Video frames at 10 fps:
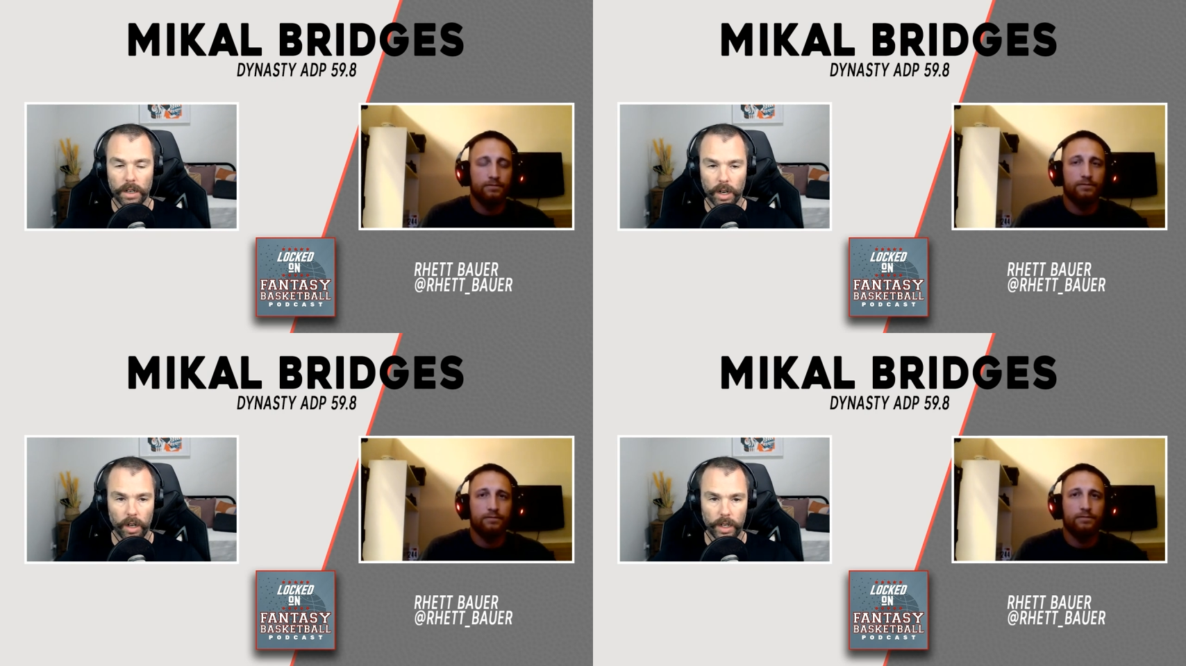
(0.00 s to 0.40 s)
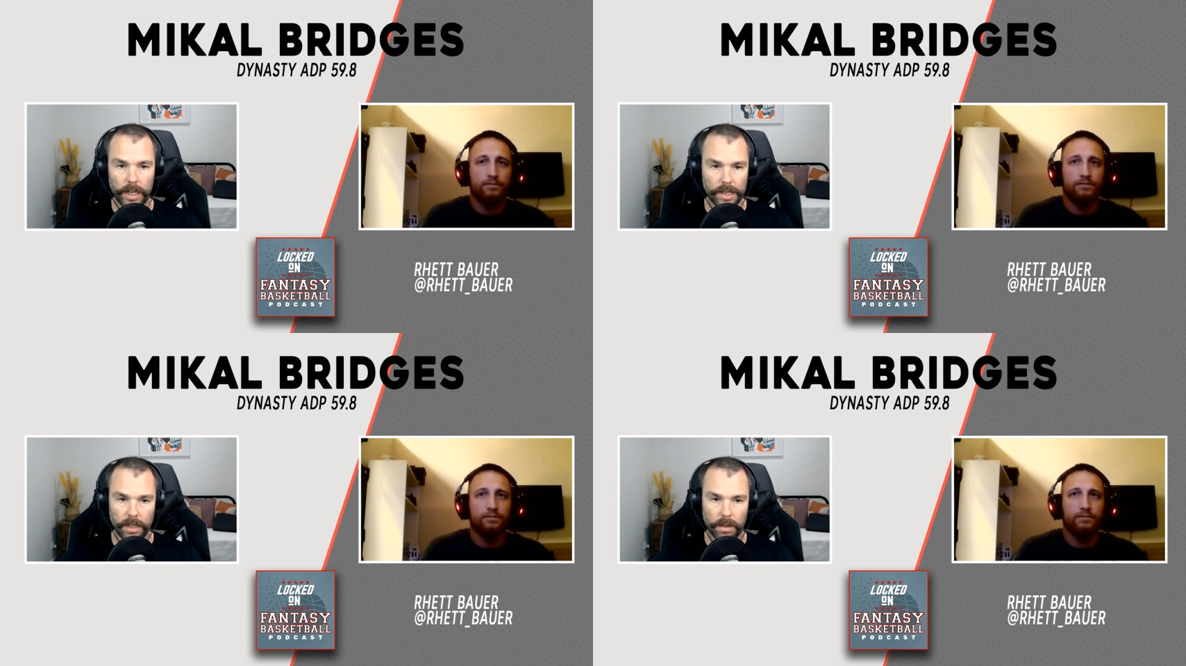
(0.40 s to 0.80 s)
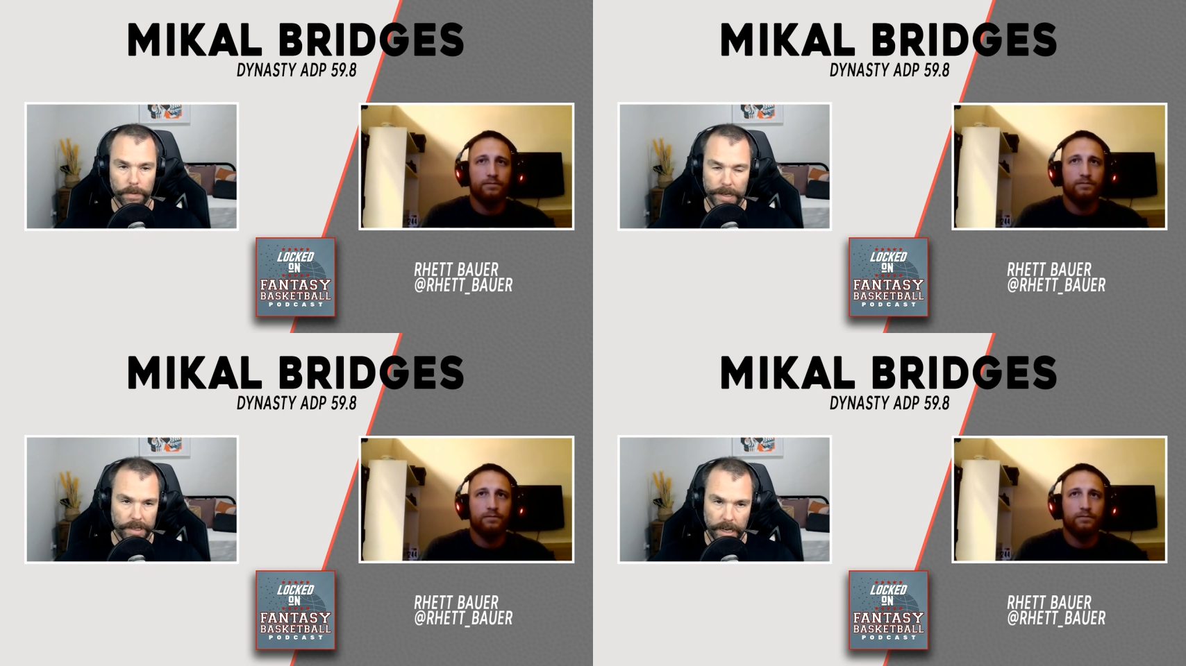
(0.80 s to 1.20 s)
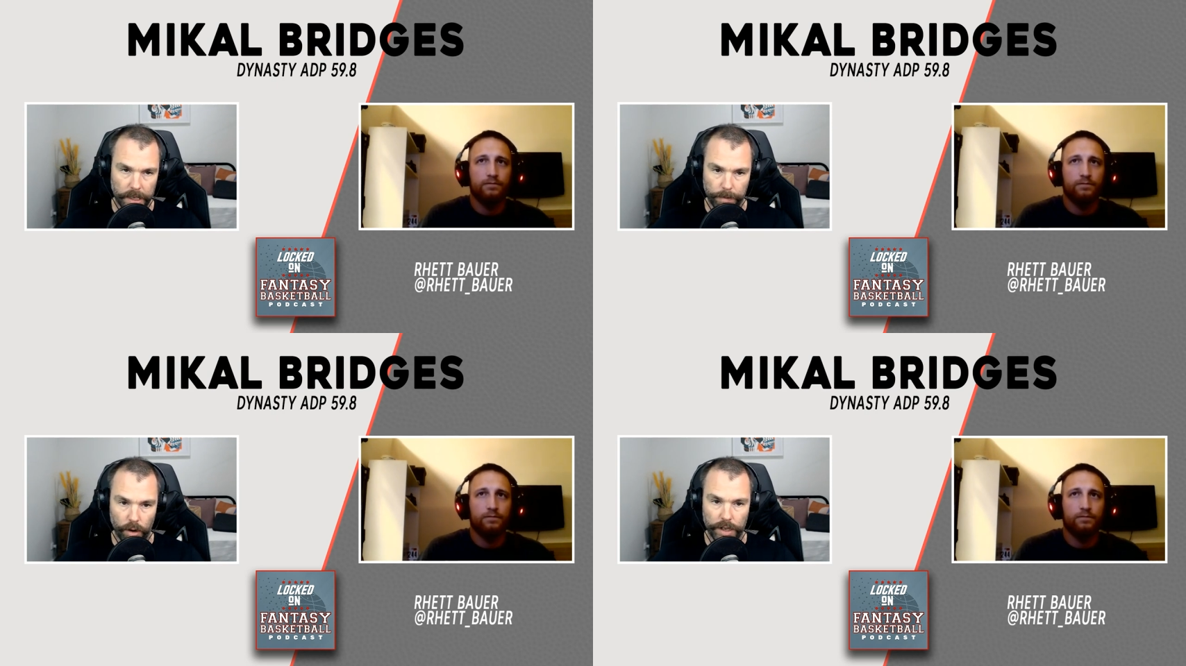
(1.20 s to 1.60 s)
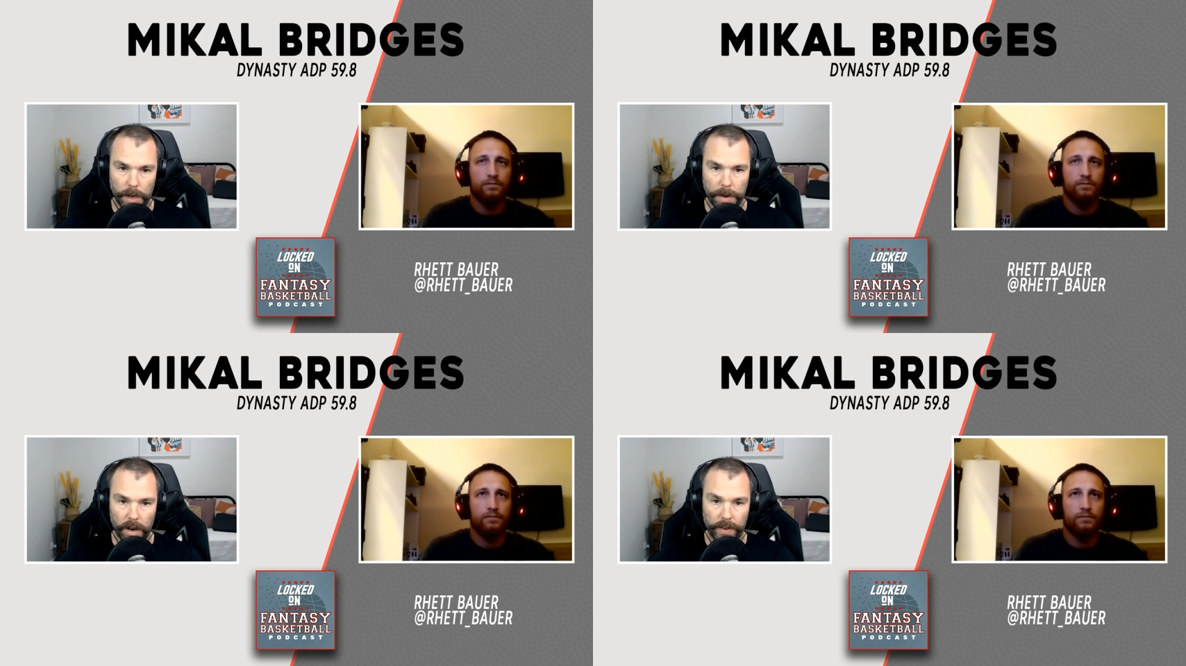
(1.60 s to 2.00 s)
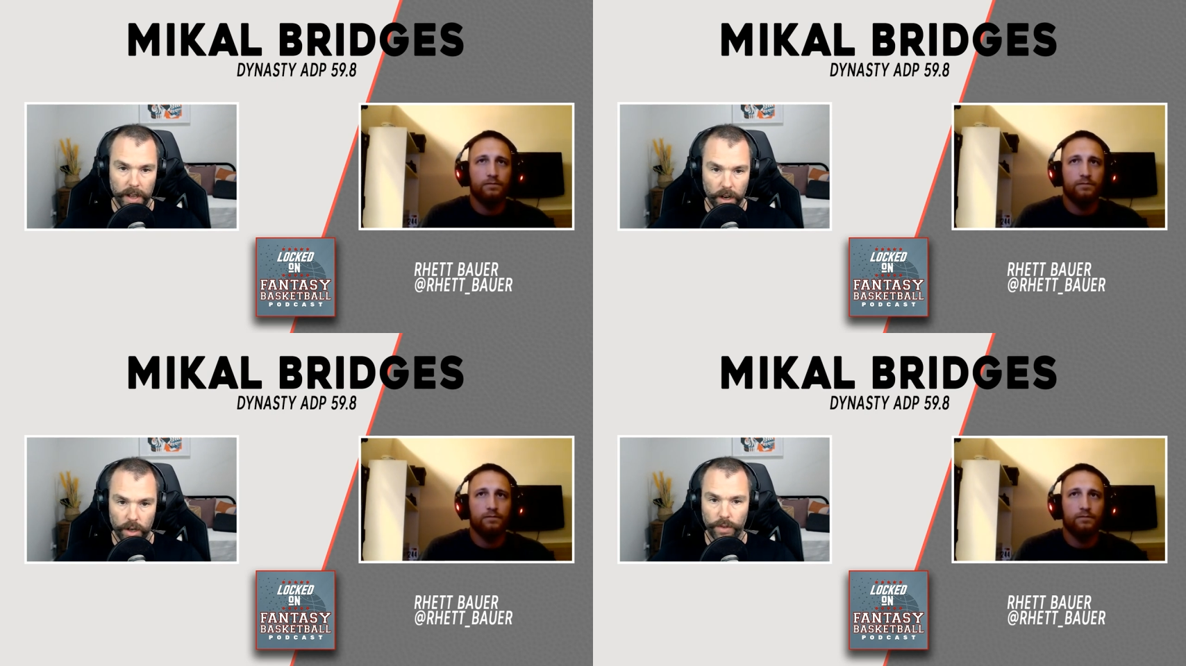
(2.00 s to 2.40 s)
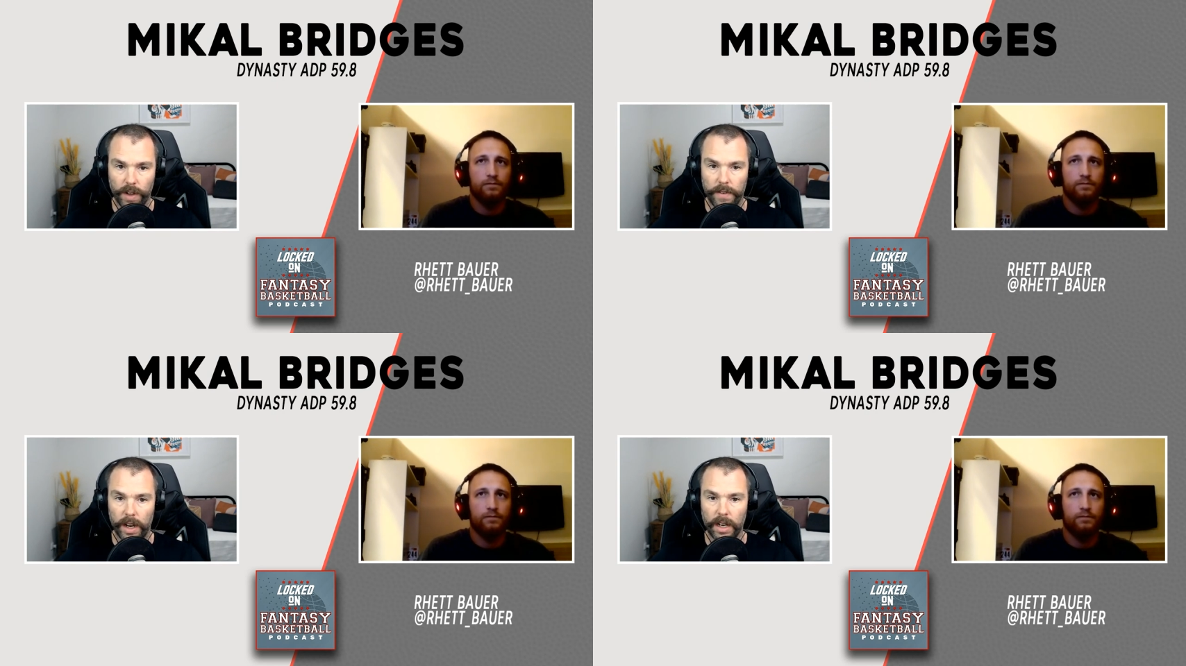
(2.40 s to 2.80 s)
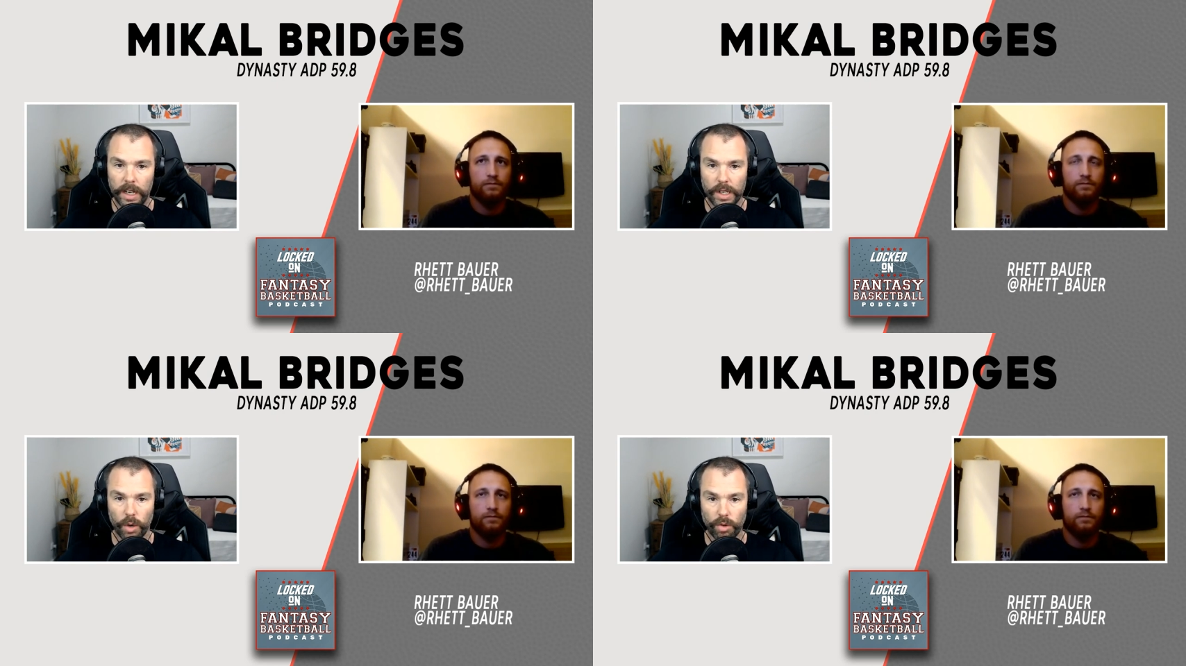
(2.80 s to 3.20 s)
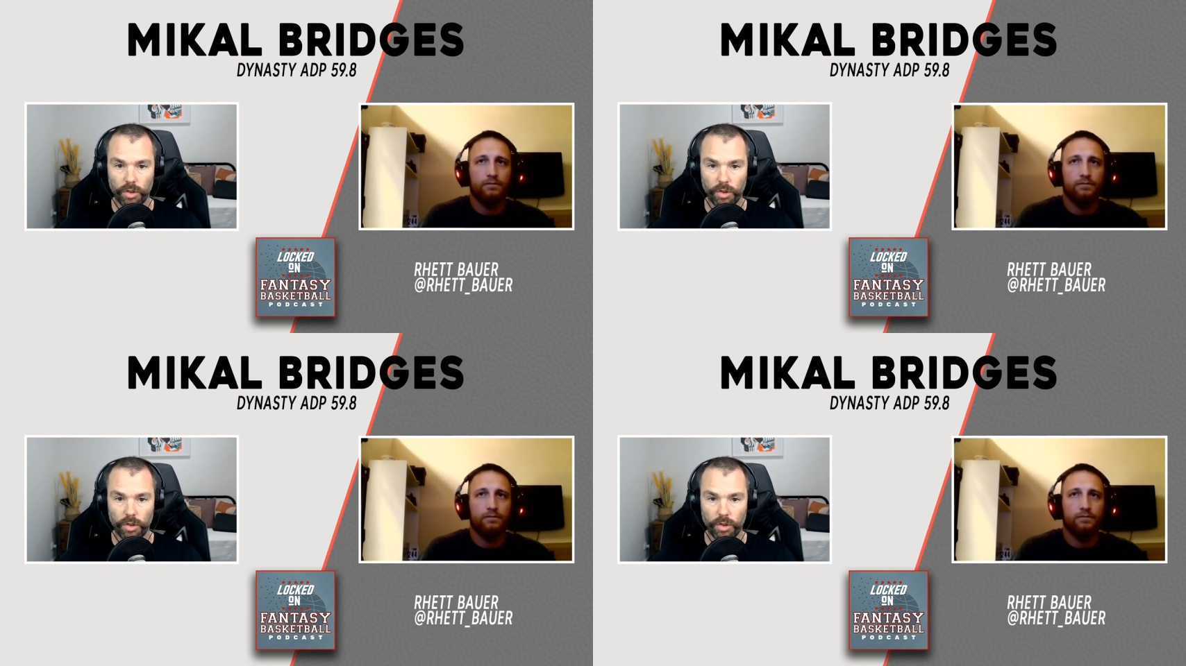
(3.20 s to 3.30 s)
Speaker 1: not only is it the best tasting protein bar ever, they've got a new flavor. It is called